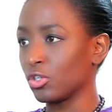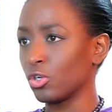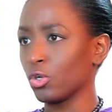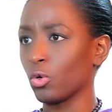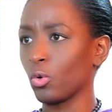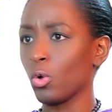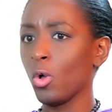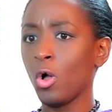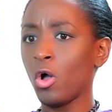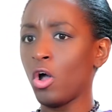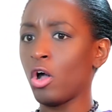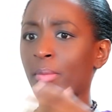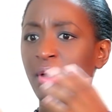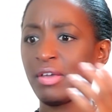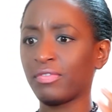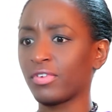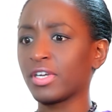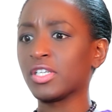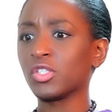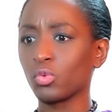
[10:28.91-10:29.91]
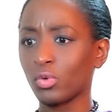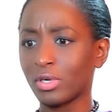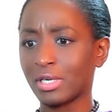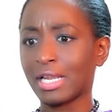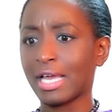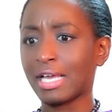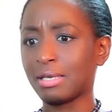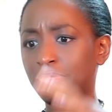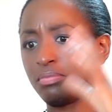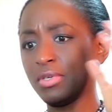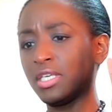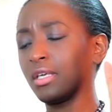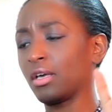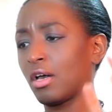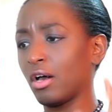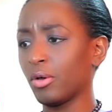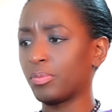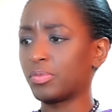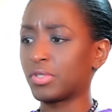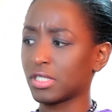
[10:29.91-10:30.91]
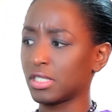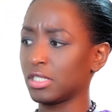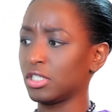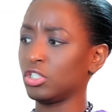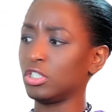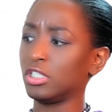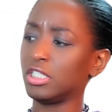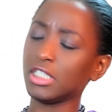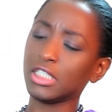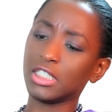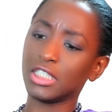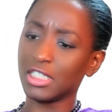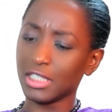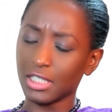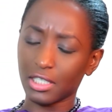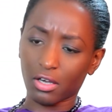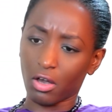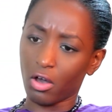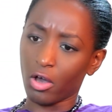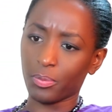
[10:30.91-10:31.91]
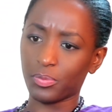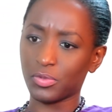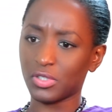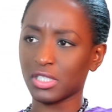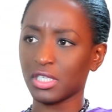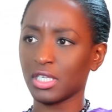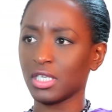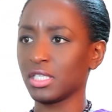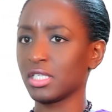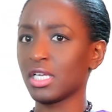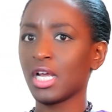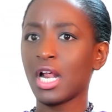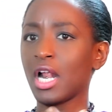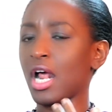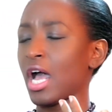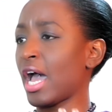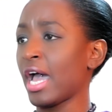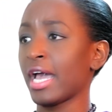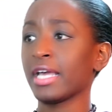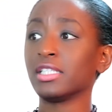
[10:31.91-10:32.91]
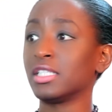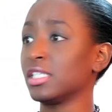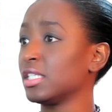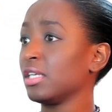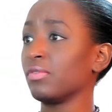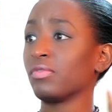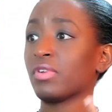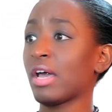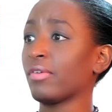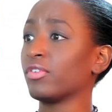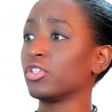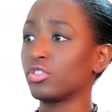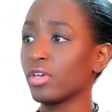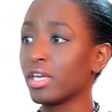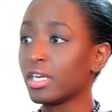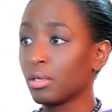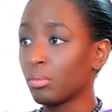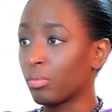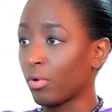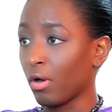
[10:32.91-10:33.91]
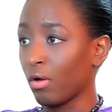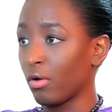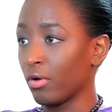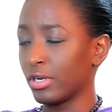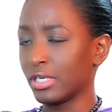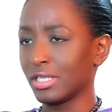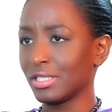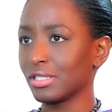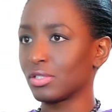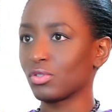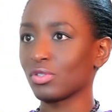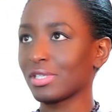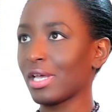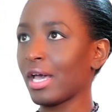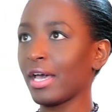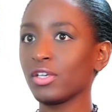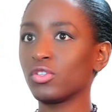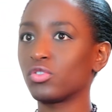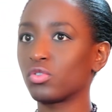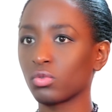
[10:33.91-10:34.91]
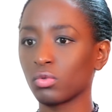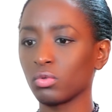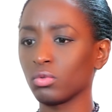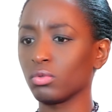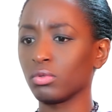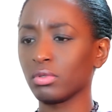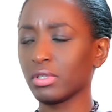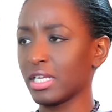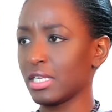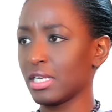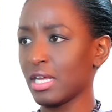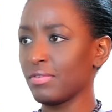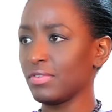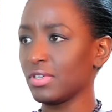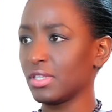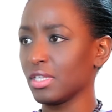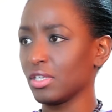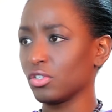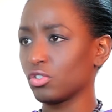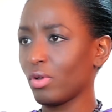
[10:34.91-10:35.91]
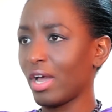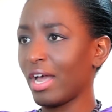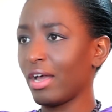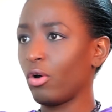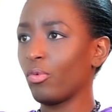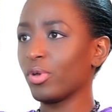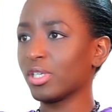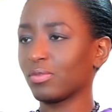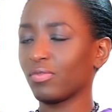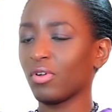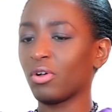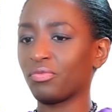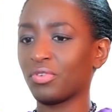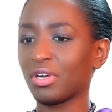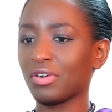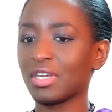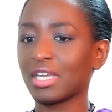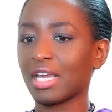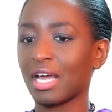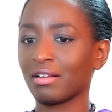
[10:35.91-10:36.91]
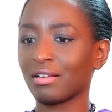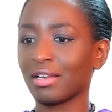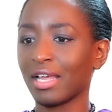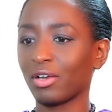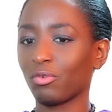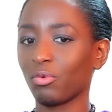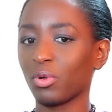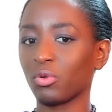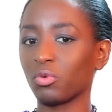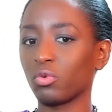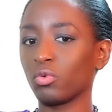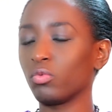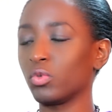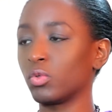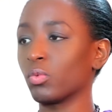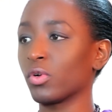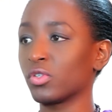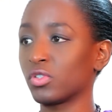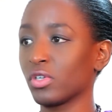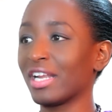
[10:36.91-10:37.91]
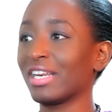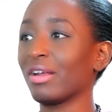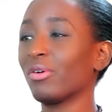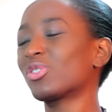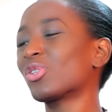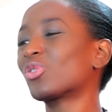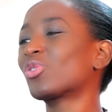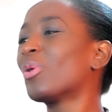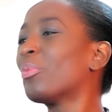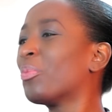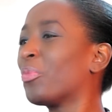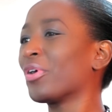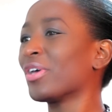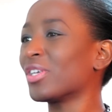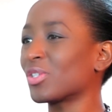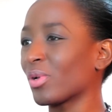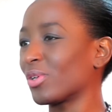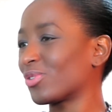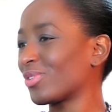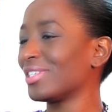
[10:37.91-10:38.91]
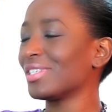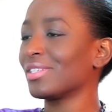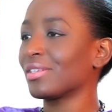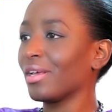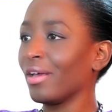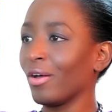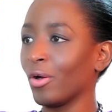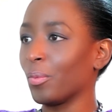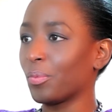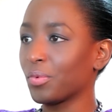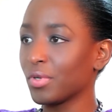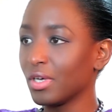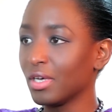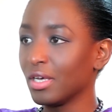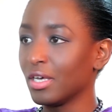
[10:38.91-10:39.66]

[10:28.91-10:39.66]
You know, all my friends were in like B cups and DG cups, and I didn't even have a training bra, and this was high school and everything. So I always felt very kind of like, well, who would want to? And I was a tomboy as well, so it didn't help.